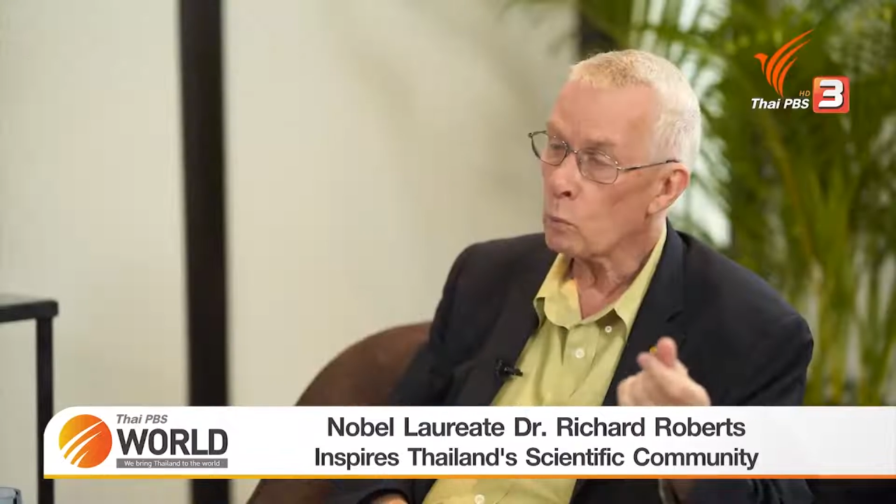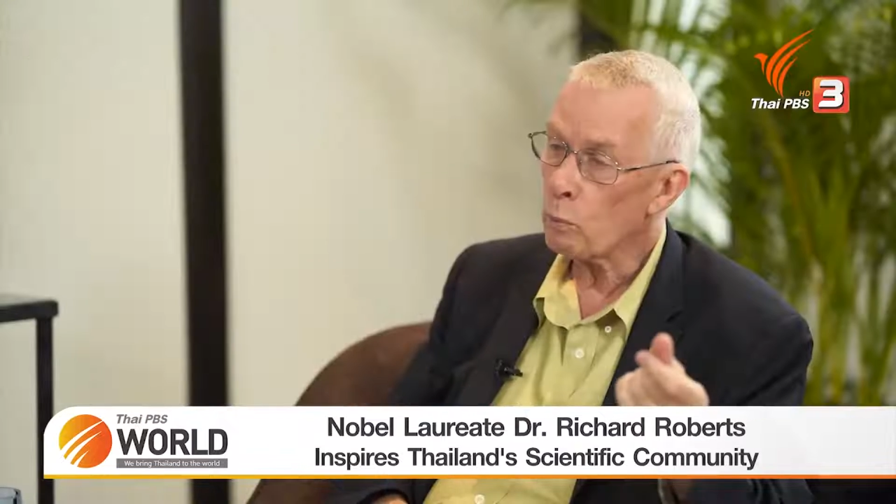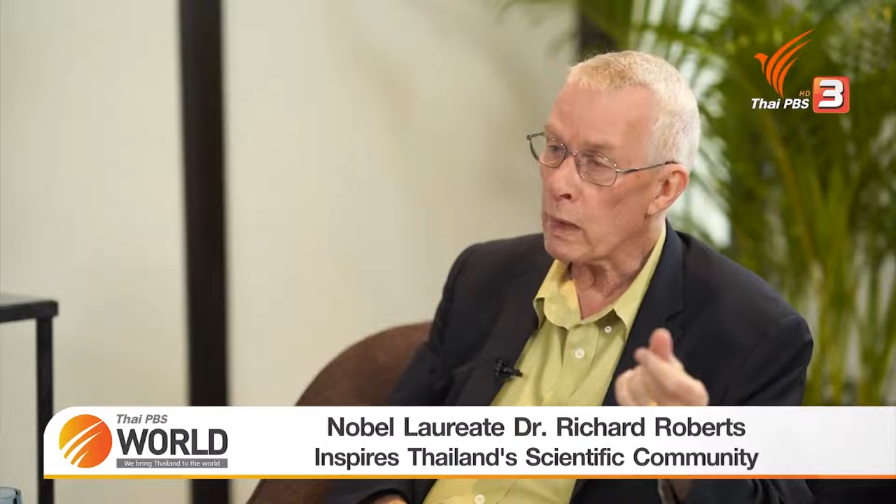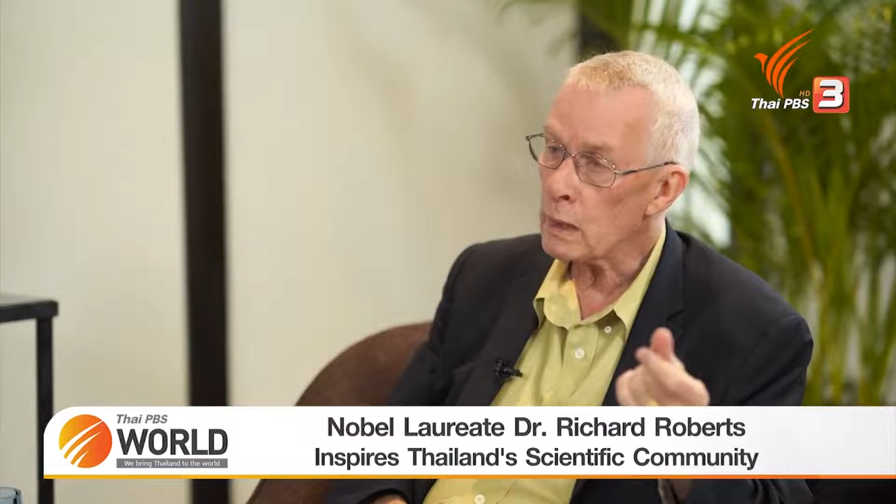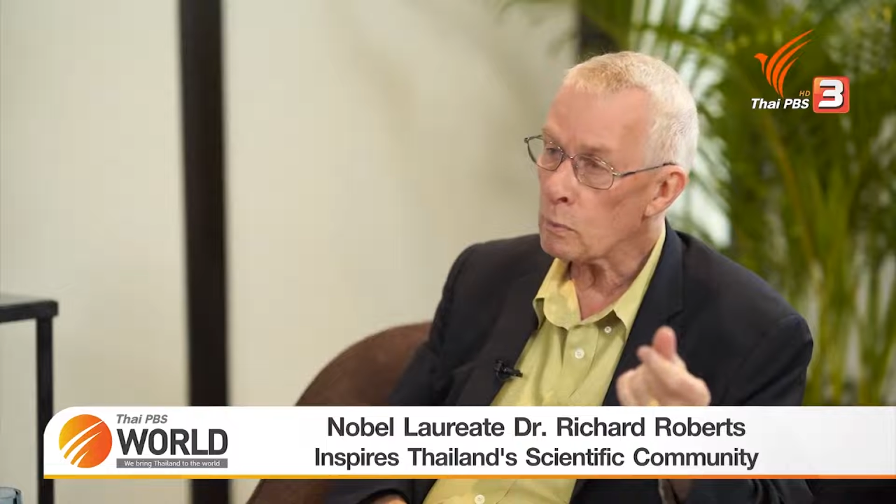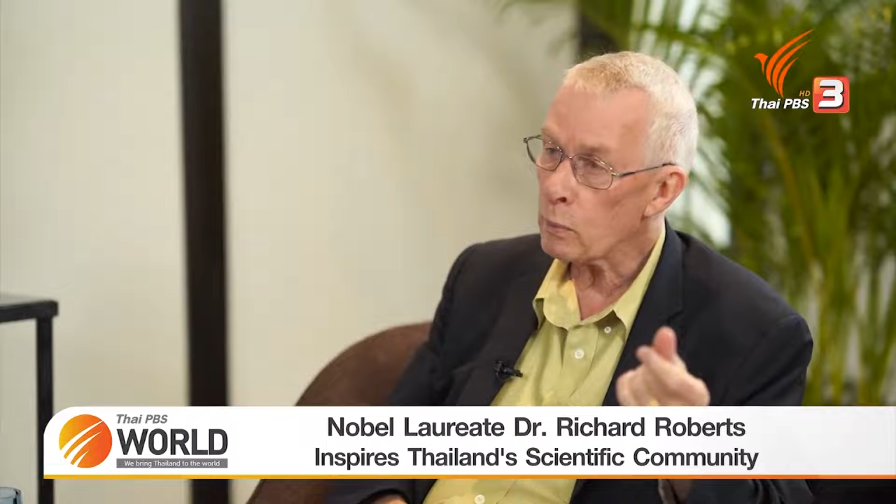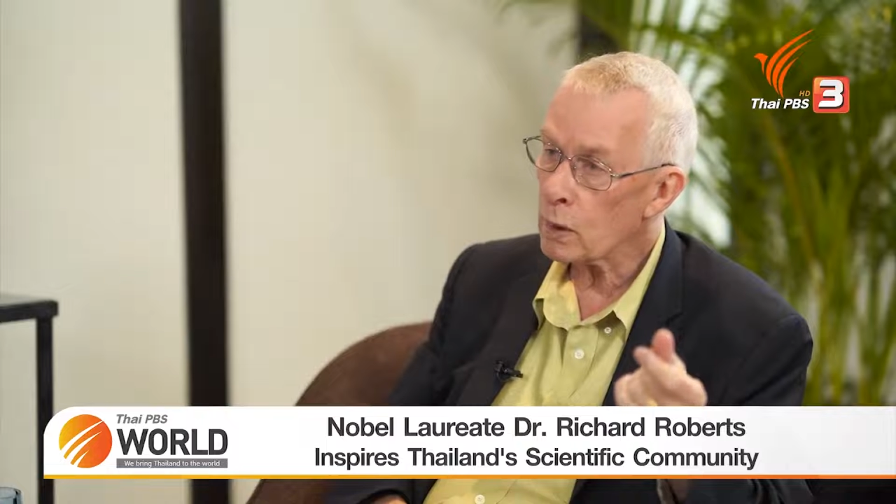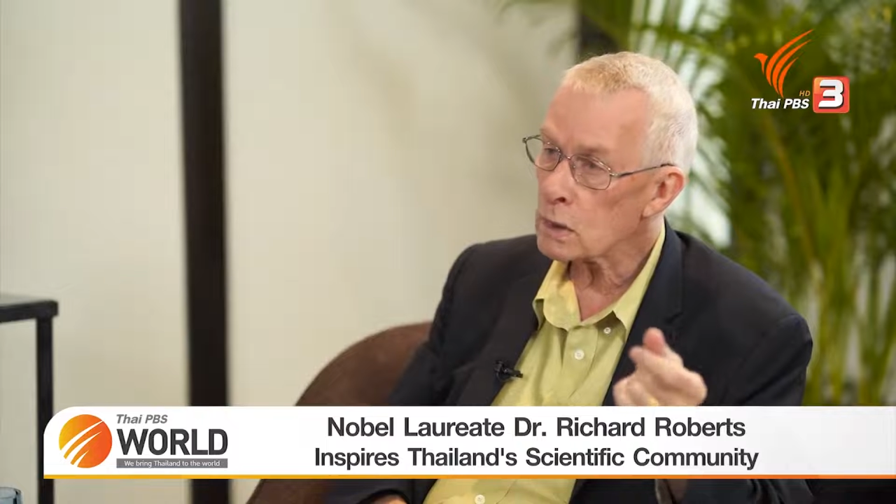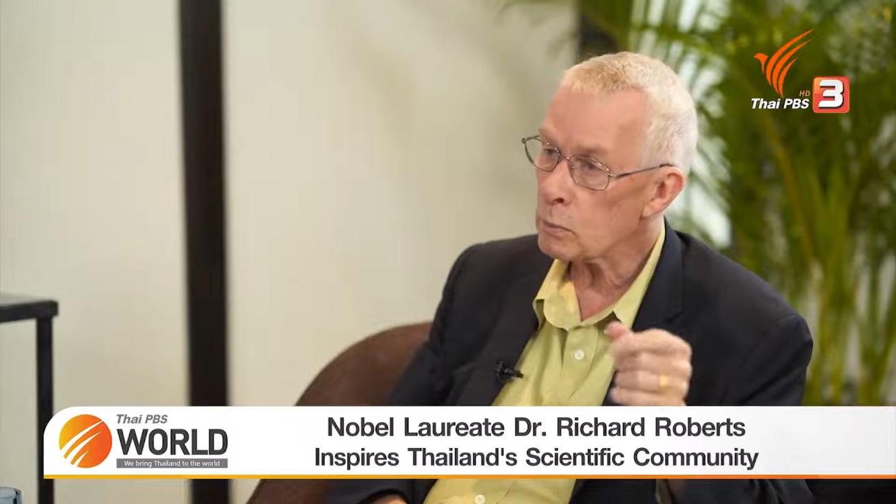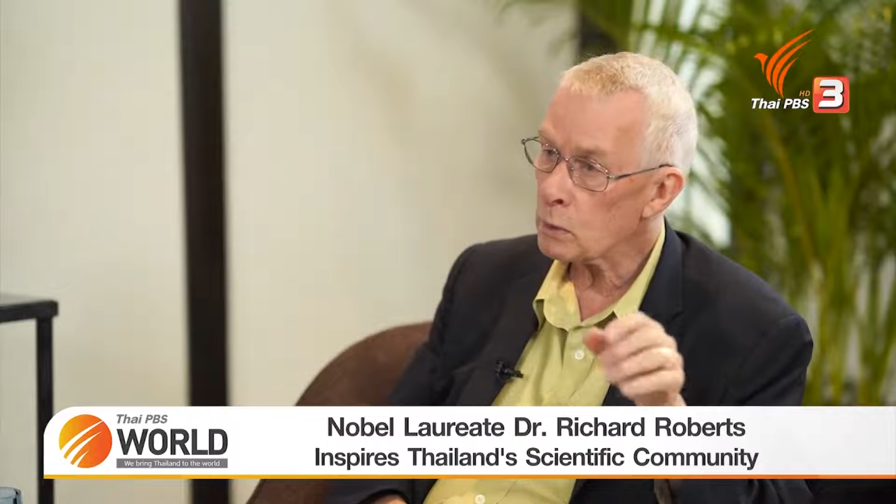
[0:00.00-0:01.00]
made it
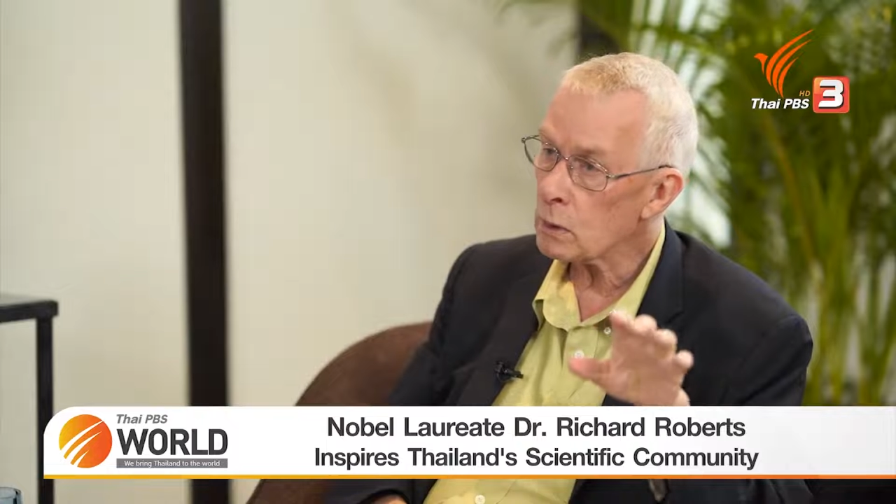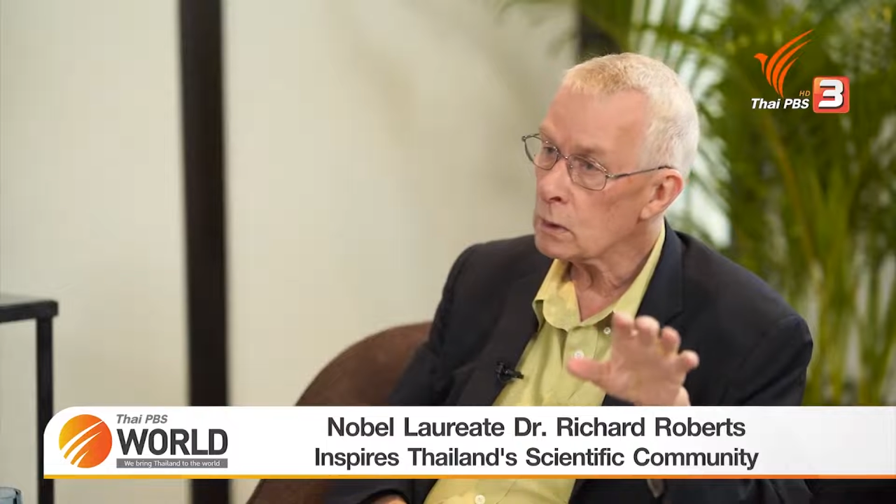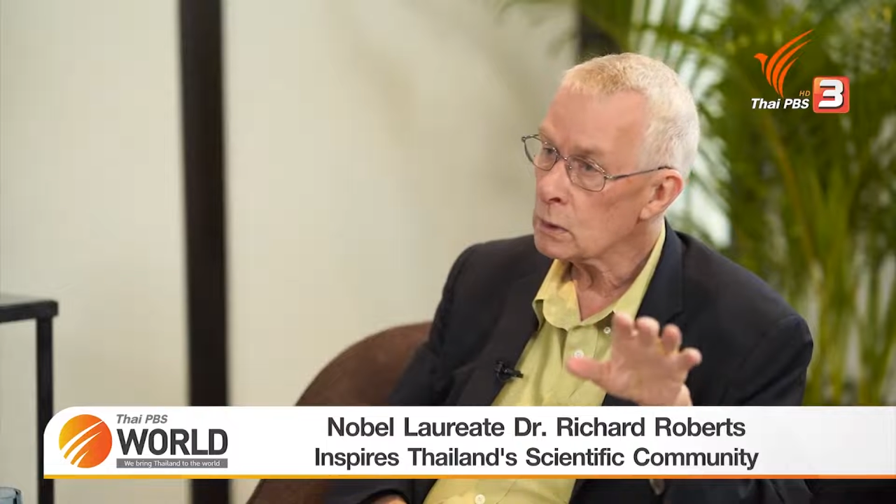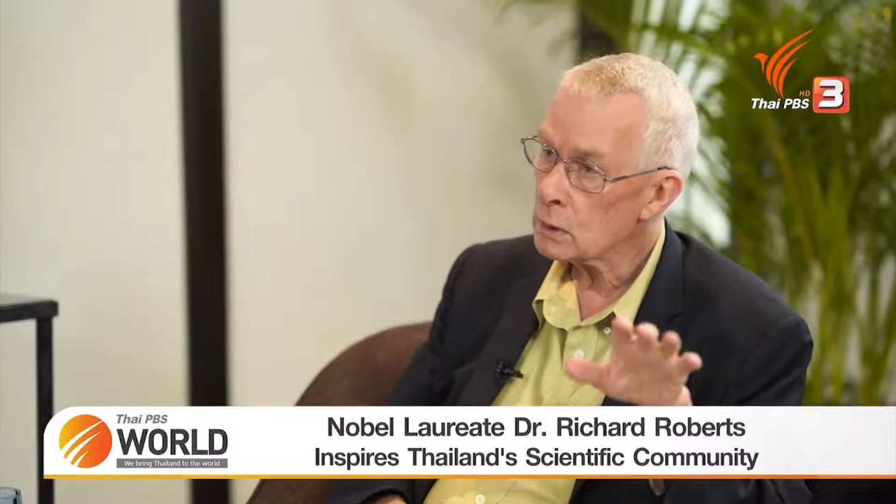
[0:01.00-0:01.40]
possible